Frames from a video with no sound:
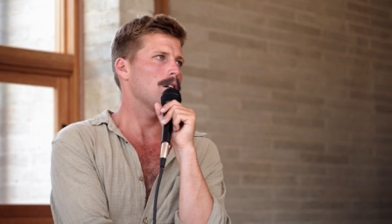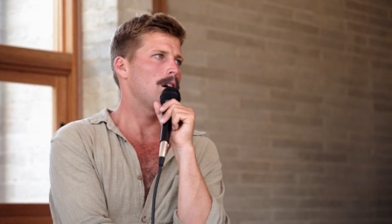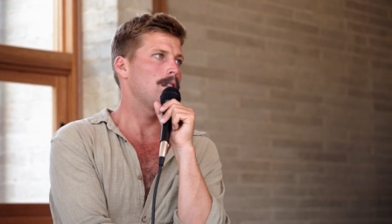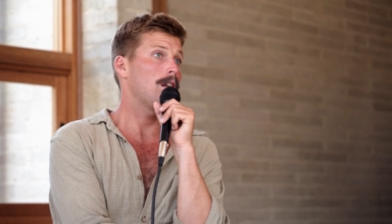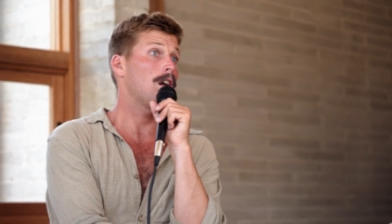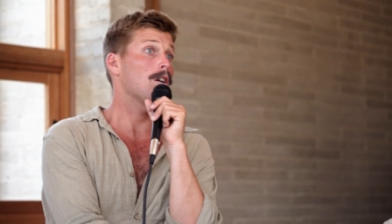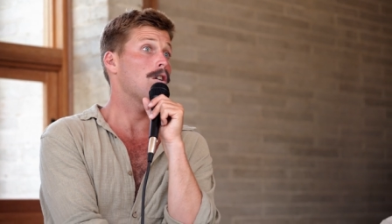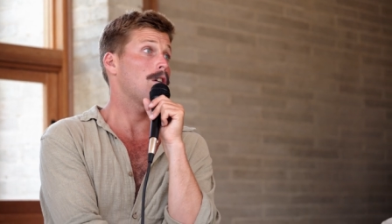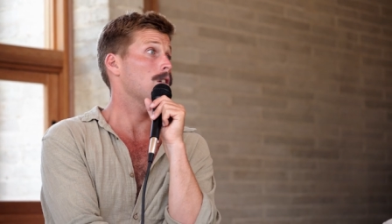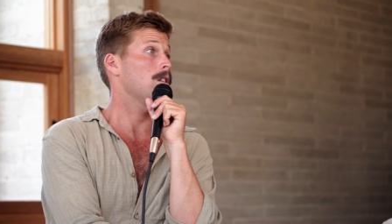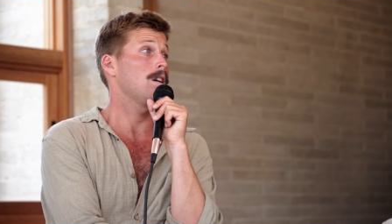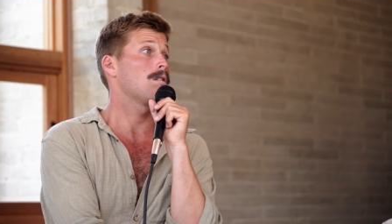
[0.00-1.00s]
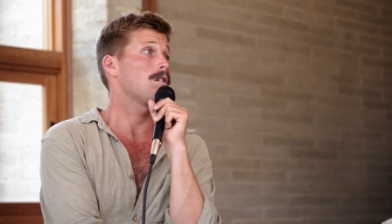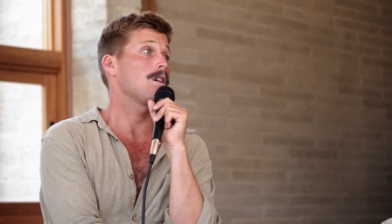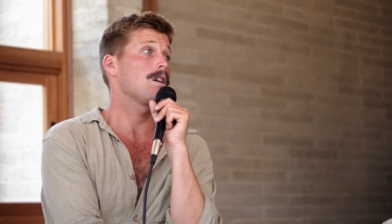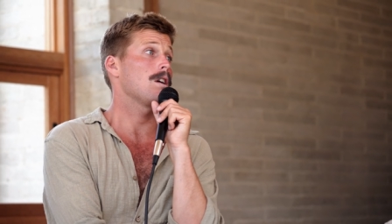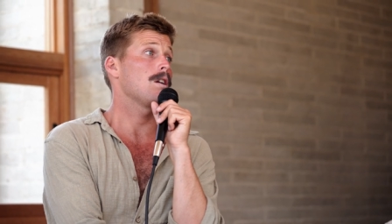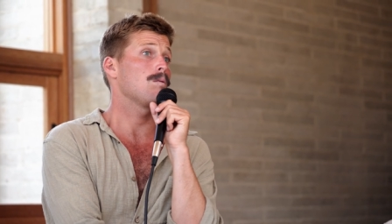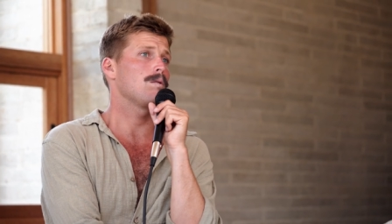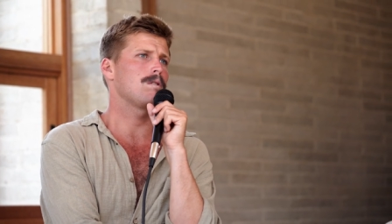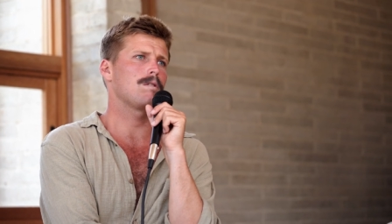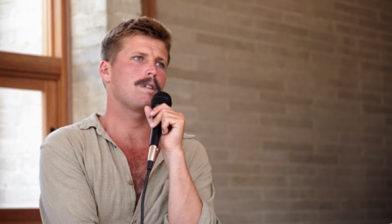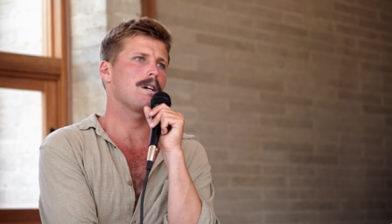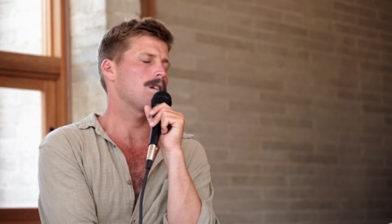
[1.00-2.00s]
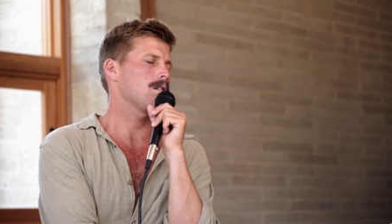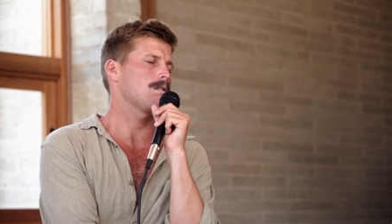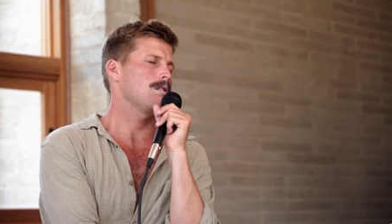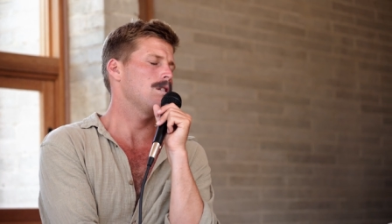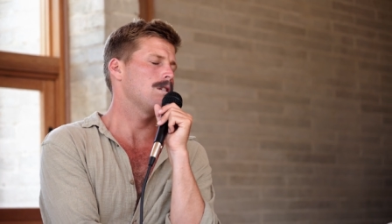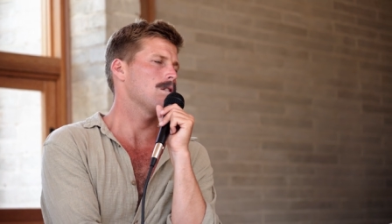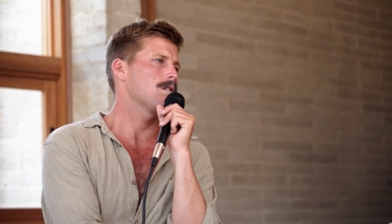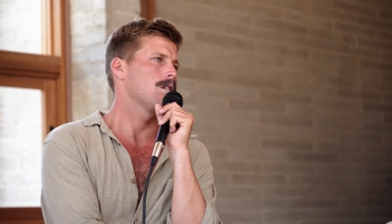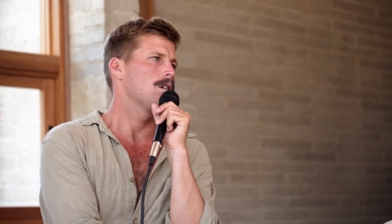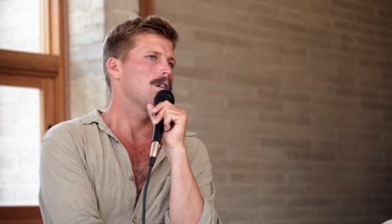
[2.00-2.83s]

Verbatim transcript: And then I got clear on it and it was like, you know,